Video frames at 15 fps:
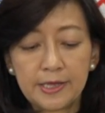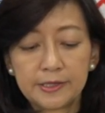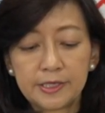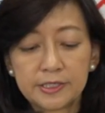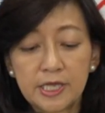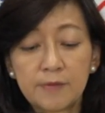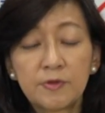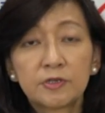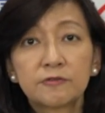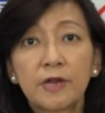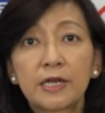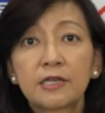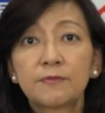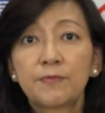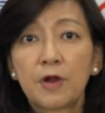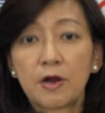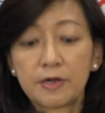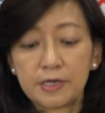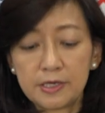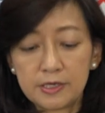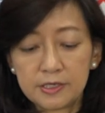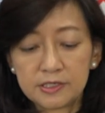The Democratic
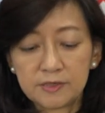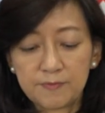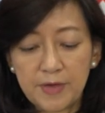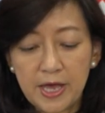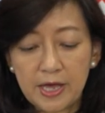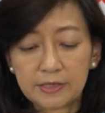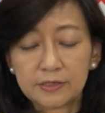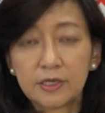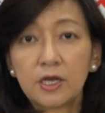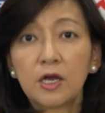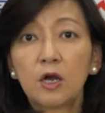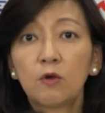Party in Japan